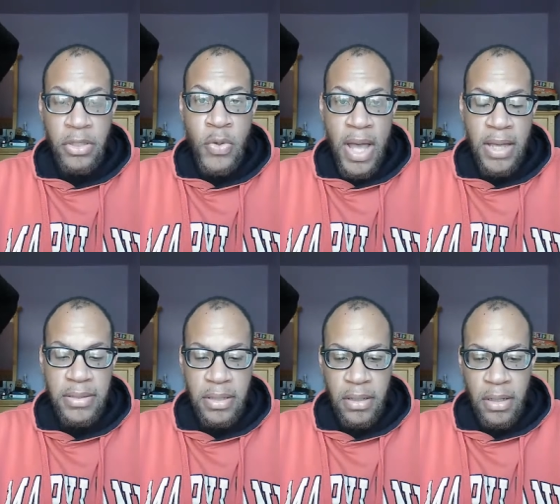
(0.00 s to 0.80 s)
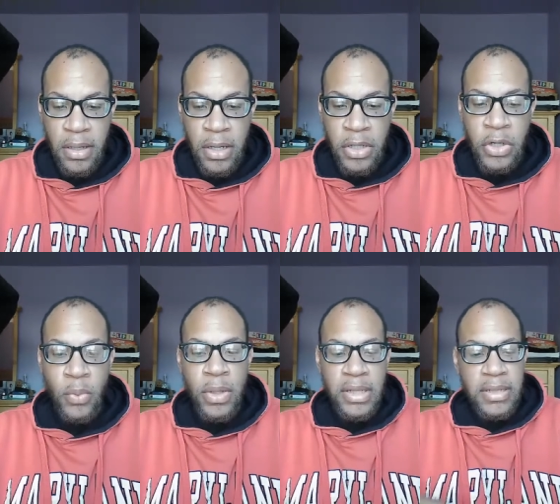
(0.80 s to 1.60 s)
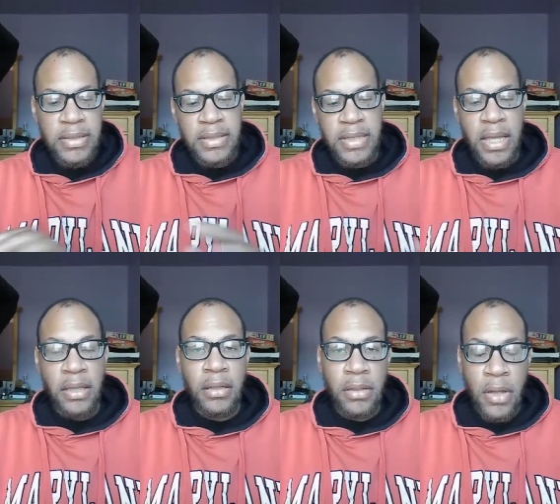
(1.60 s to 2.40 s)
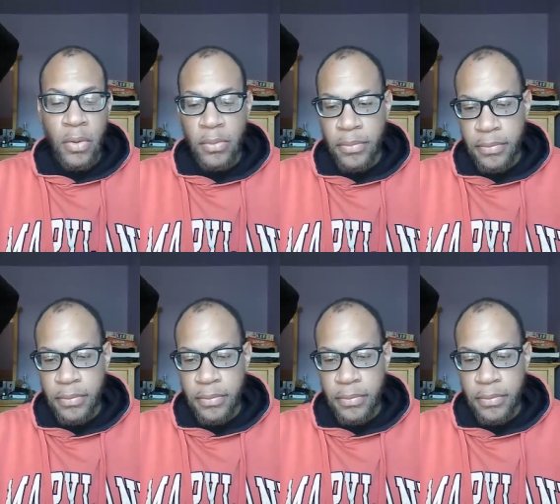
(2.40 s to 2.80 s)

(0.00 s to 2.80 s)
you ask. You're willing to say no.